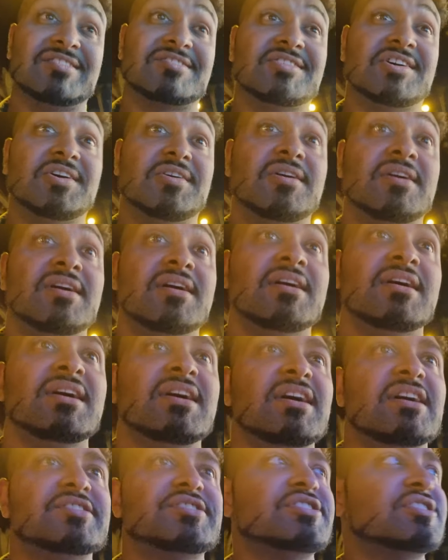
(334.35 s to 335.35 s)
So
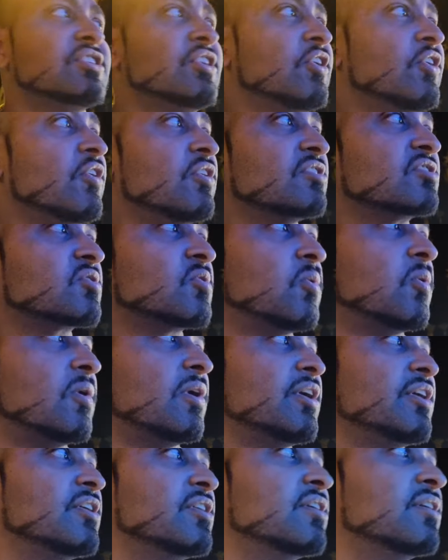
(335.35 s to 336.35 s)
it's just a nice,
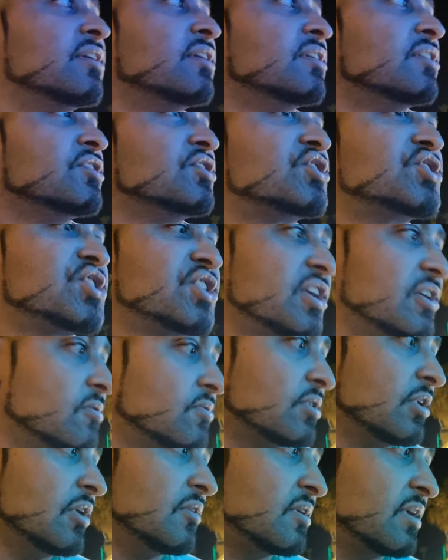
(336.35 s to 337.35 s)
quiet,
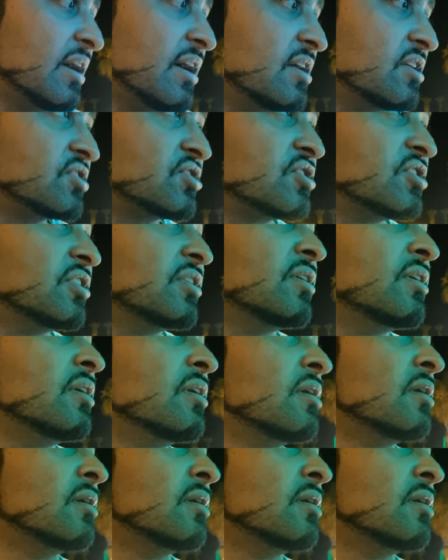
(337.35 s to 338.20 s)
chilled location.